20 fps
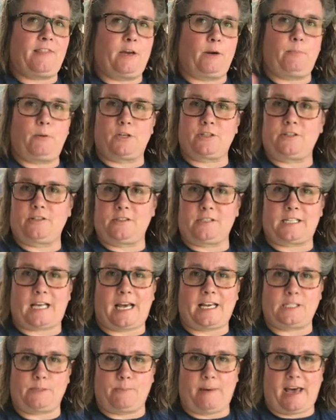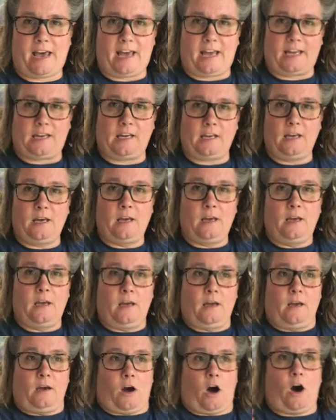their personal size bag,
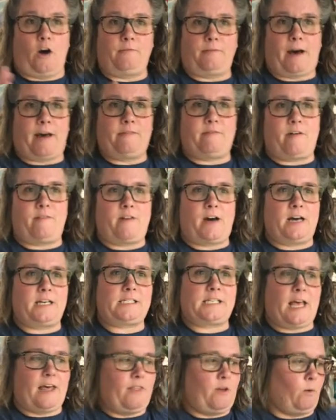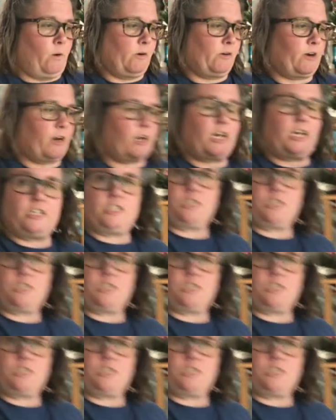all five of us, and then we were gonna